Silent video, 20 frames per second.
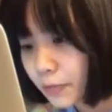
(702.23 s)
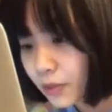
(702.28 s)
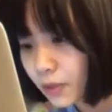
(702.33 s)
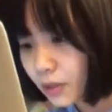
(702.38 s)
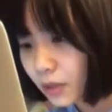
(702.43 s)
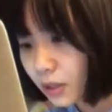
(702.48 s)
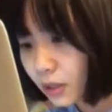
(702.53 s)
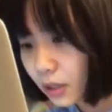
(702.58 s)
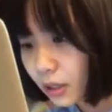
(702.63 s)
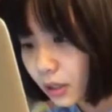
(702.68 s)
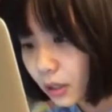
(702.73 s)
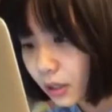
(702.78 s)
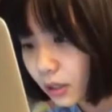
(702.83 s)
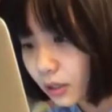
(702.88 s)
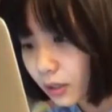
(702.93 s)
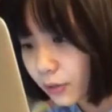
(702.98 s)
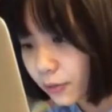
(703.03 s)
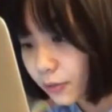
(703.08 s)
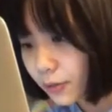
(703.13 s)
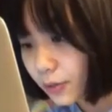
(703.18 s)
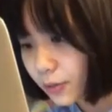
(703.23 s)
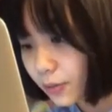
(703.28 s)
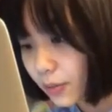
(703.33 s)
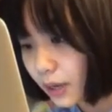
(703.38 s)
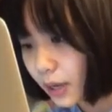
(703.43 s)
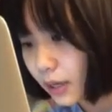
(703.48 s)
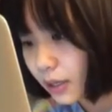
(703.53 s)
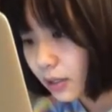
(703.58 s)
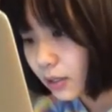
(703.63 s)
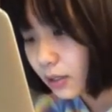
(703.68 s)
The Elephant
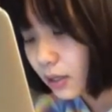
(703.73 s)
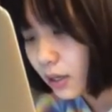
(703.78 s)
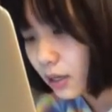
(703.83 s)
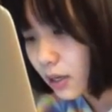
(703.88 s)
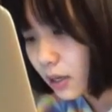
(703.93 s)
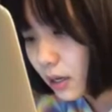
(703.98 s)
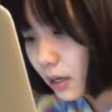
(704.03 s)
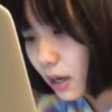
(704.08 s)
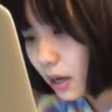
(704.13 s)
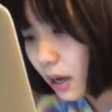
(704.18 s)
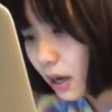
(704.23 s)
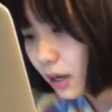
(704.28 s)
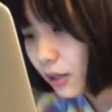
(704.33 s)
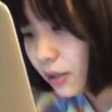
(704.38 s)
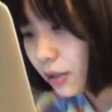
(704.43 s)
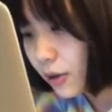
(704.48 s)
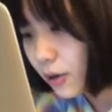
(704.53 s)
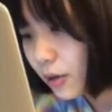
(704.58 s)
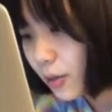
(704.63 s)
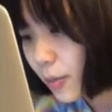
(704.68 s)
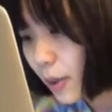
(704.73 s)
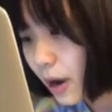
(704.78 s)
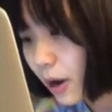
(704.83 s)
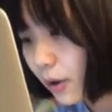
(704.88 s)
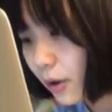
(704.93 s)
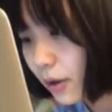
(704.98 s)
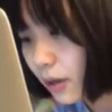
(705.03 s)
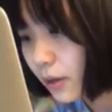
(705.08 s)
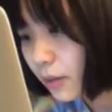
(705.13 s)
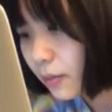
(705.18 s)
Man. I'd heard
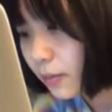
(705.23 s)
about it,